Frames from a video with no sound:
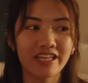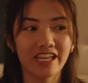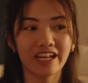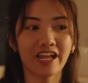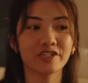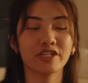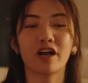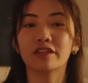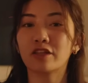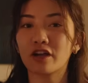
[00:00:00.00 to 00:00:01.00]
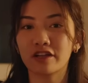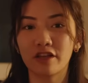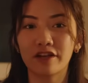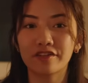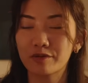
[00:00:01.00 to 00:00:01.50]
can actually unlock a
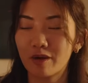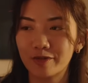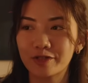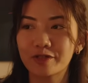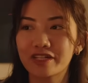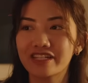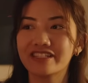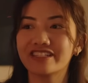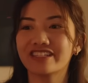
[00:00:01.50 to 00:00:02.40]
lot of new opportunities,